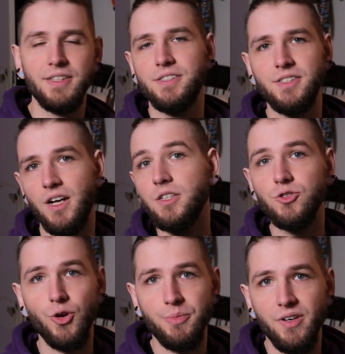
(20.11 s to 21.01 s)
This is an
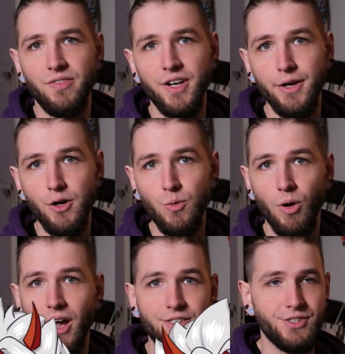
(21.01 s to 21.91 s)
unscripted video
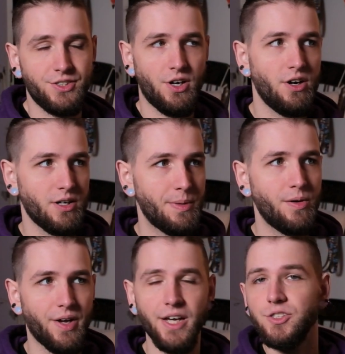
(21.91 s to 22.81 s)
where I just talk
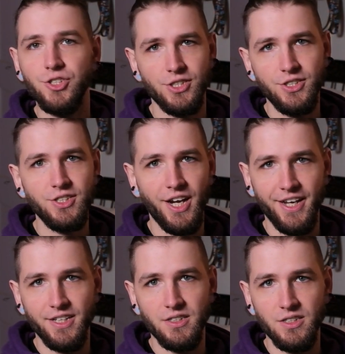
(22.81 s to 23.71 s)
about Genshin
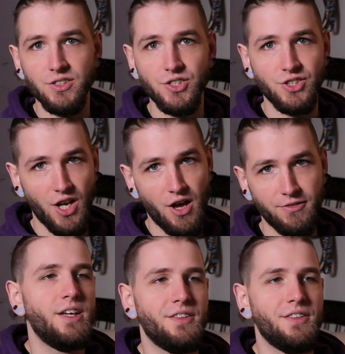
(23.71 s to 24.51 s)
and stuff.